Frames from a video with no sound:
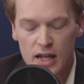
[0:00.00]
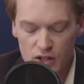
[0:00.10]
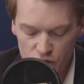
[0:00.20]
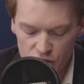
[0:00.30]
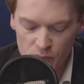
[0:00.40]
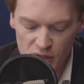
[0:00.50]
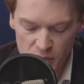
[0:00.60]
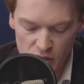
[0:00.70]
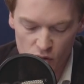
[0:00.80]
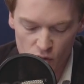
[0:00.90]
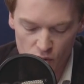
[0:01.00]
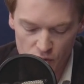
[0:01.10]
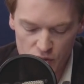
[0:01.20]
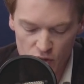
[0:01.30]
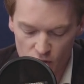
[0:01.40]
simply
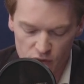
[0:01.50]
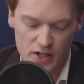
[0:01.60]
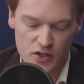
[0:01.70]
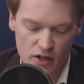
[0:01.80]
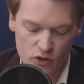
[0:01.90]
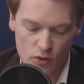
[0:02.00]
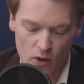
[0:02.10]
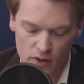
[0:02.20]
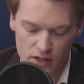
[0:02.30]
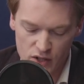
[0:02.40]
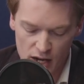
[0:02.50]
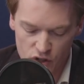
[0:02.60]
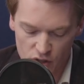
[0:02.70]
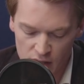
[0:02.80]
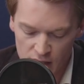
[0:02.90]
because of their sexual
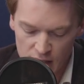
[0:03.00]
orientation.